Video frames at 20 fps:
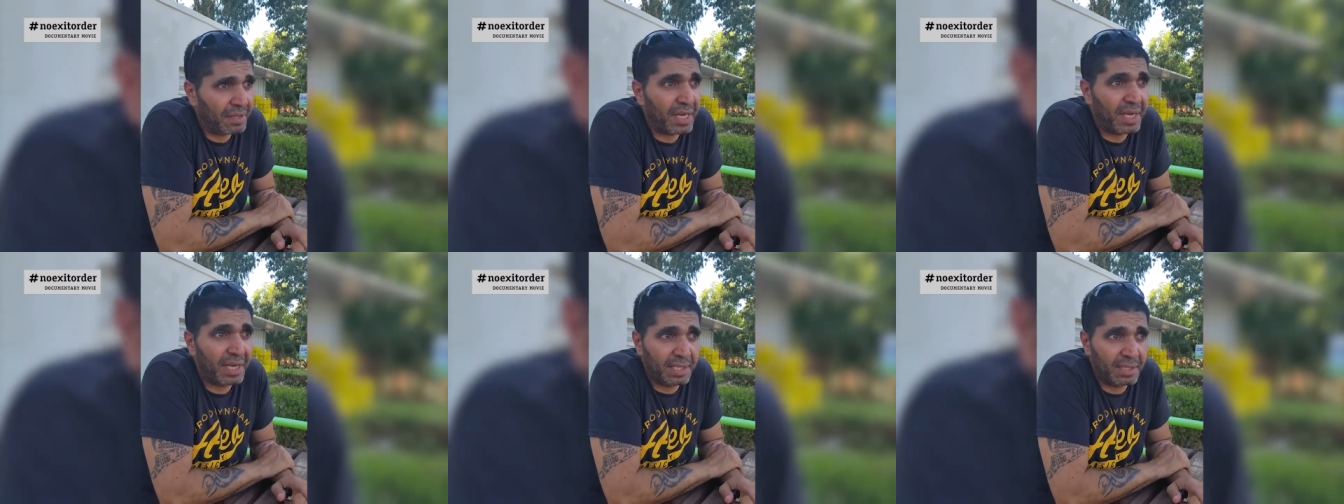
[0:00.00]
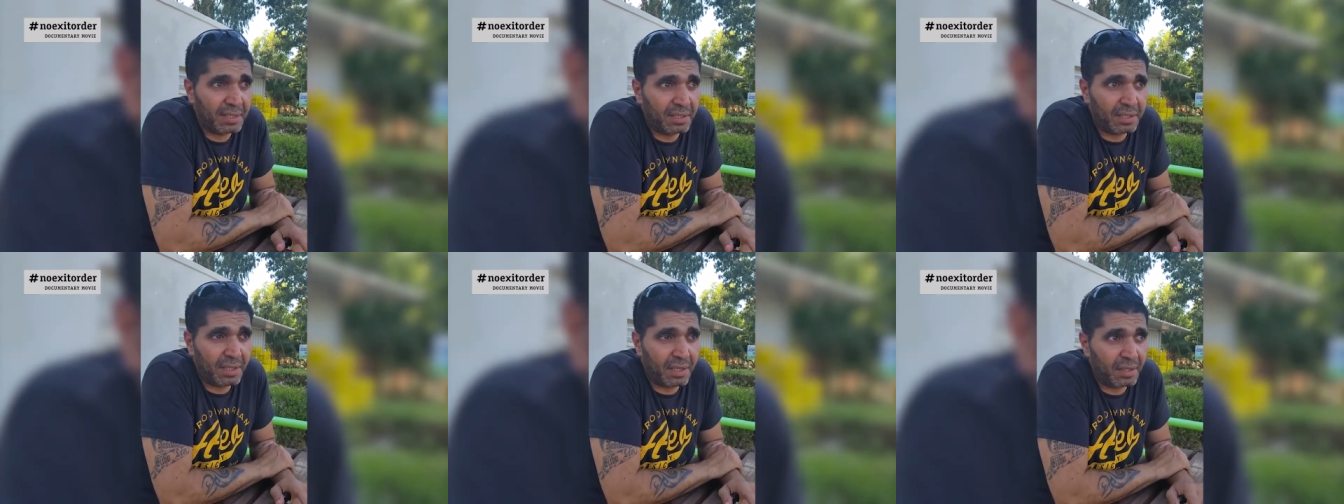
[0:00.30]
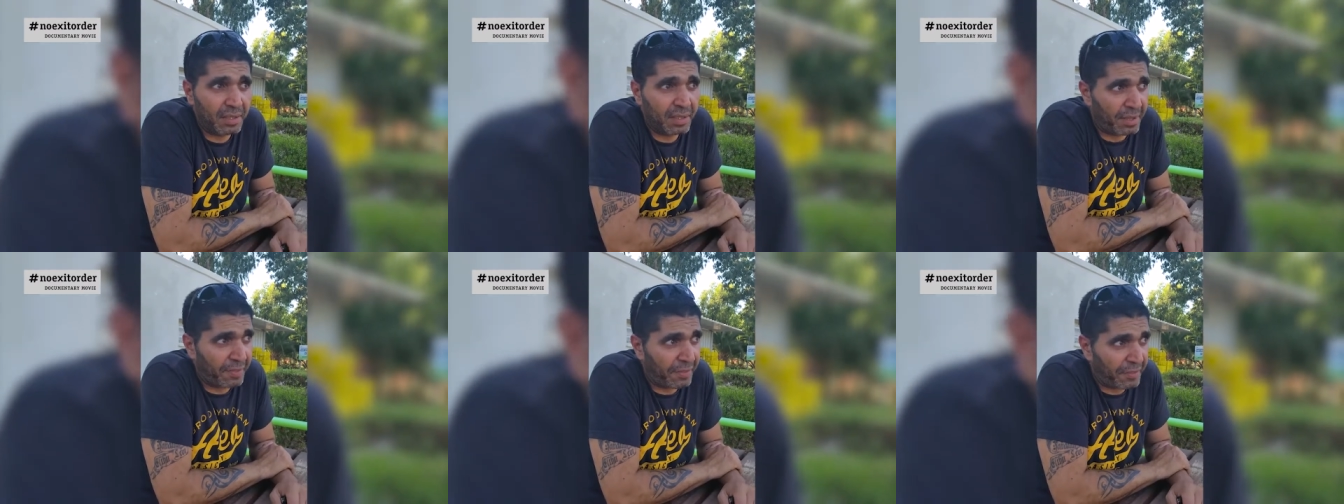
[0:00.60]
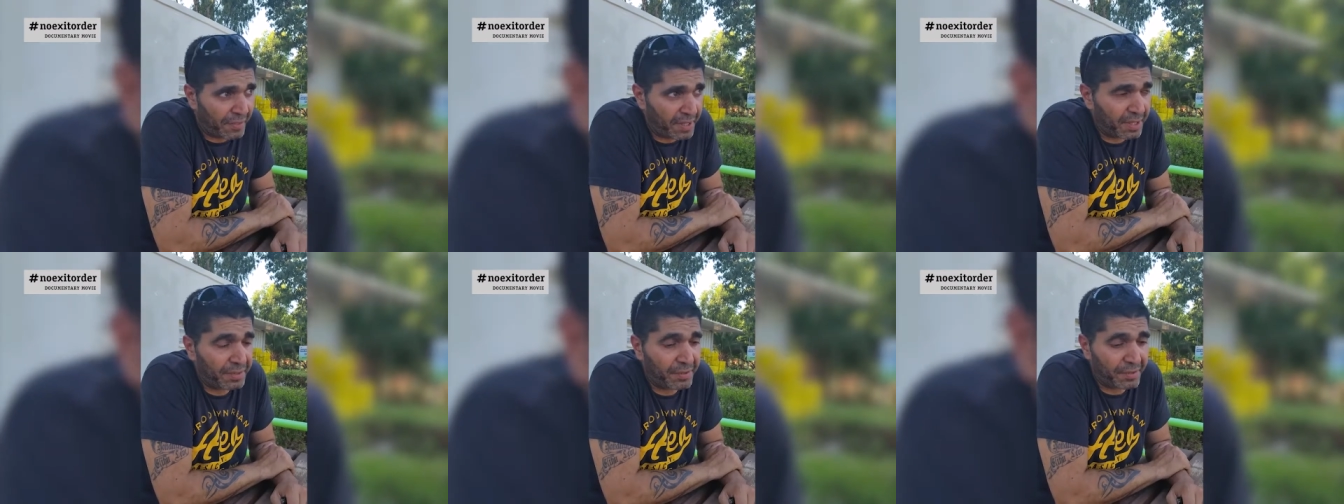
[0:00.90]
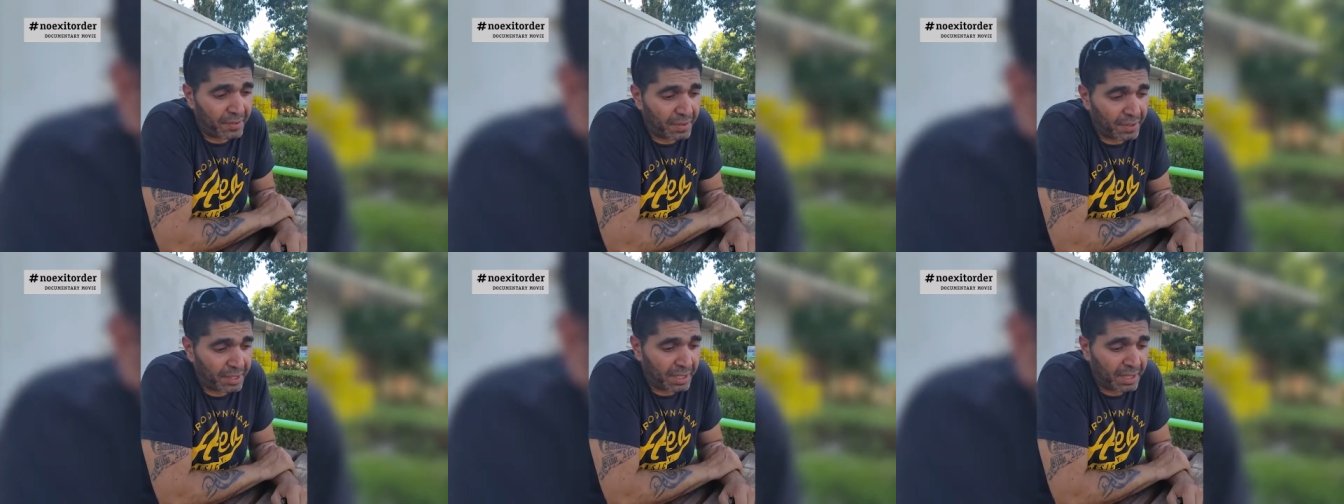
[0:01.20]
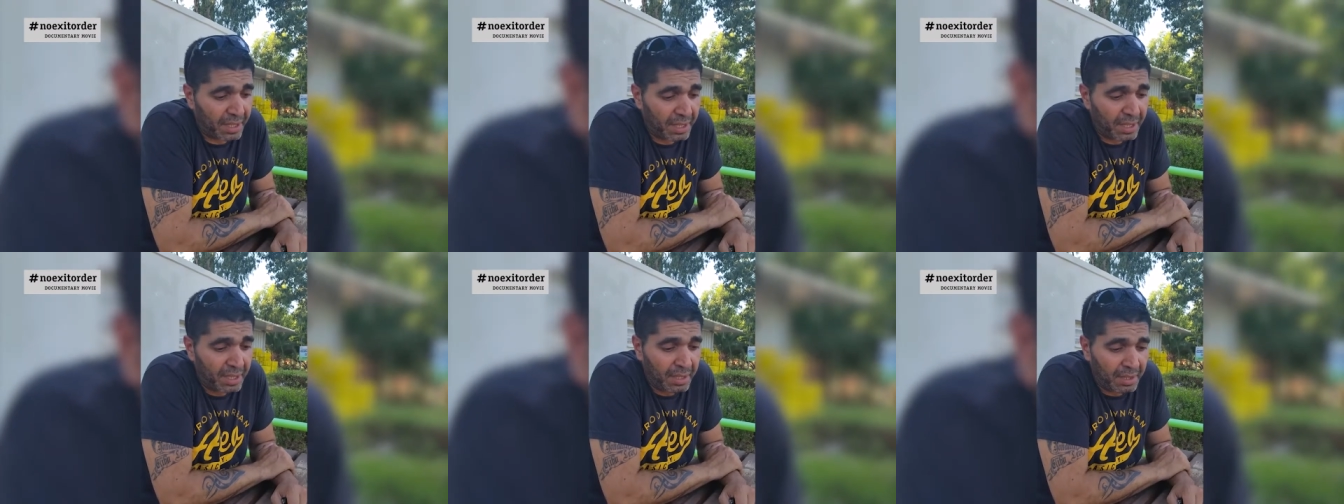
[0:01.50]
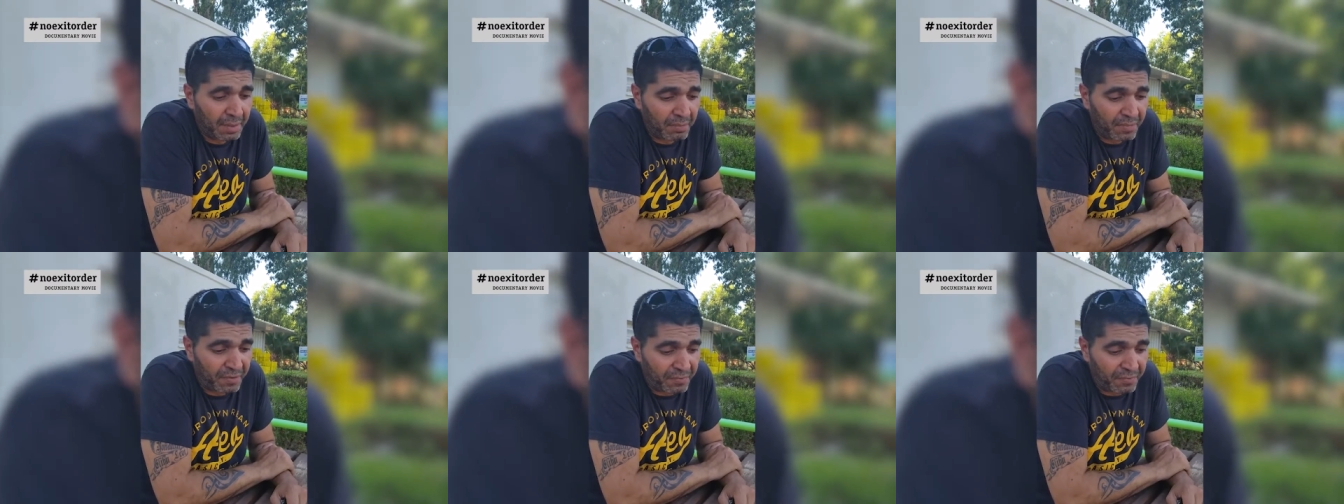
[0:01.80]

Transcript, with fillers: second thought and third thought